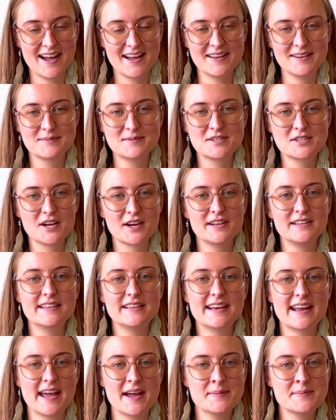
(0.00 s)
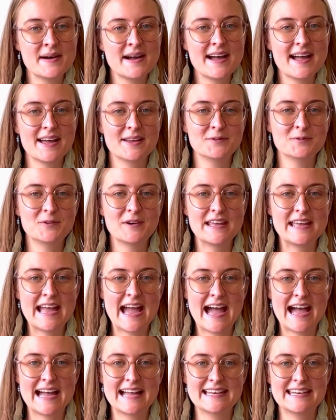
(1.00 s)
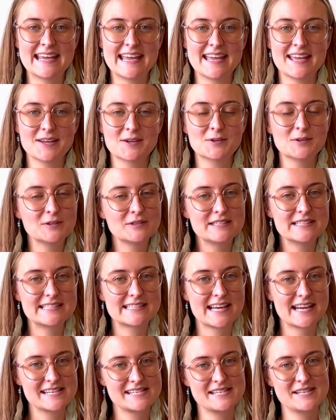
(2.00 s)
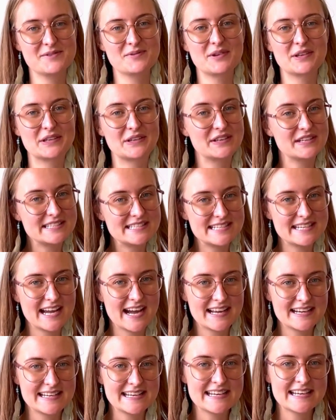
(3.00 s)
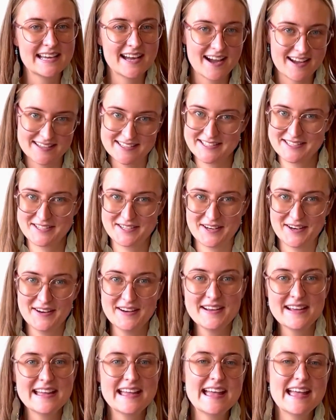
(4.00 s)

I am Charlotte Emma and we had a cool discussion with Christiane Castro.